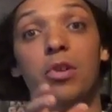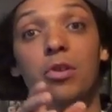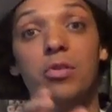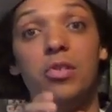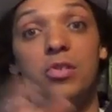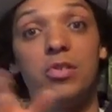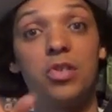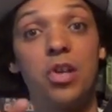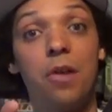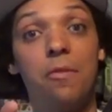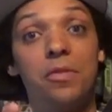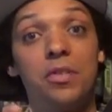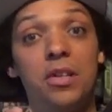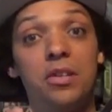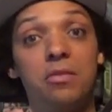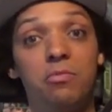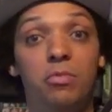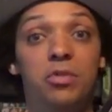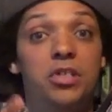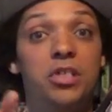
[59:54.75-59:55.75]
goods and
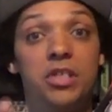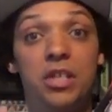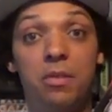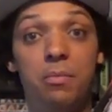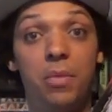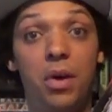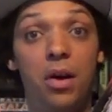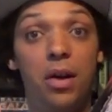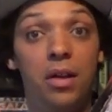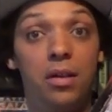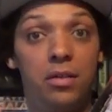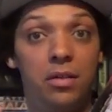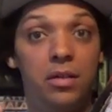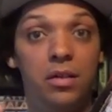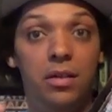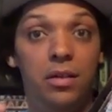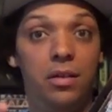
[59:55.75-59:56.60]
services, which he didn't mind.